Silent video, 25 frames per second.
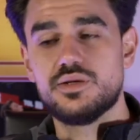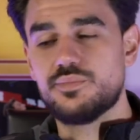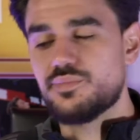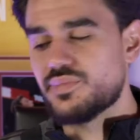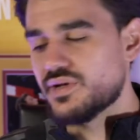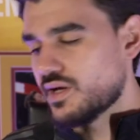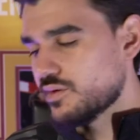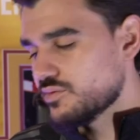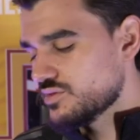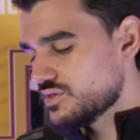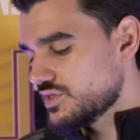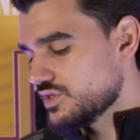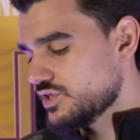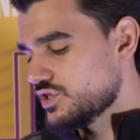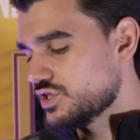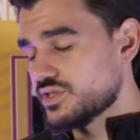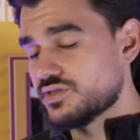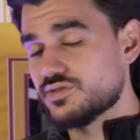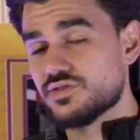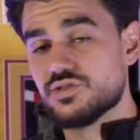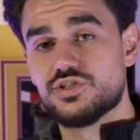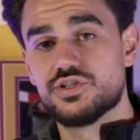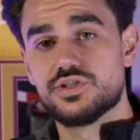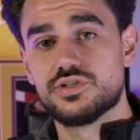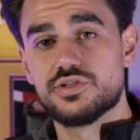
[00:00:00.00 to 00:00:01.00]
but I would suggest
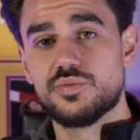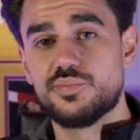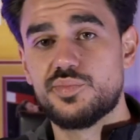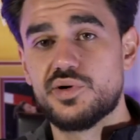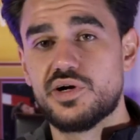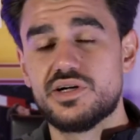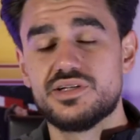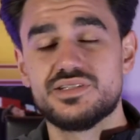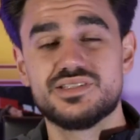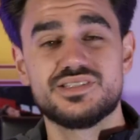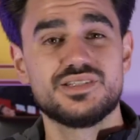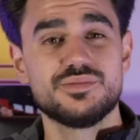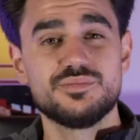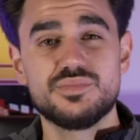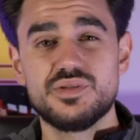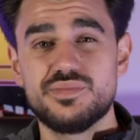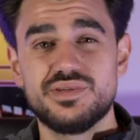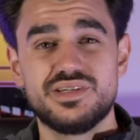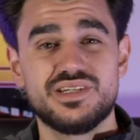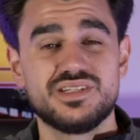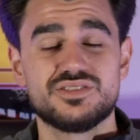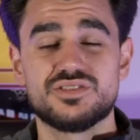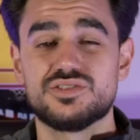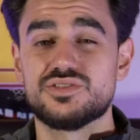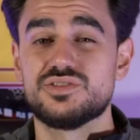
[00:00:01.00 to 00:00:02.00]
the journal part simply
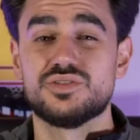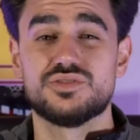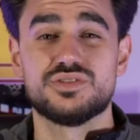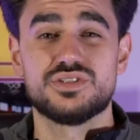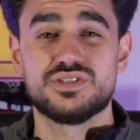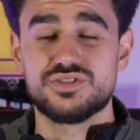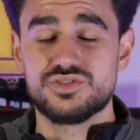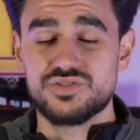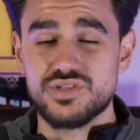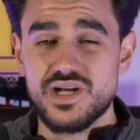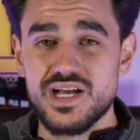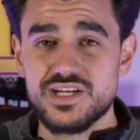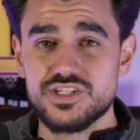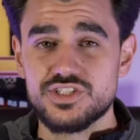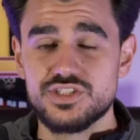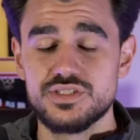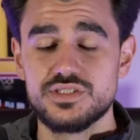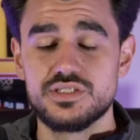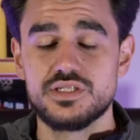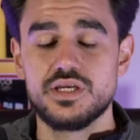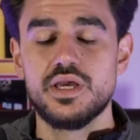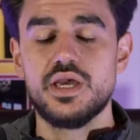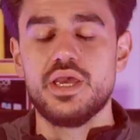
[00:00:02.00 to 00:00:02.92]
because there's no distractions.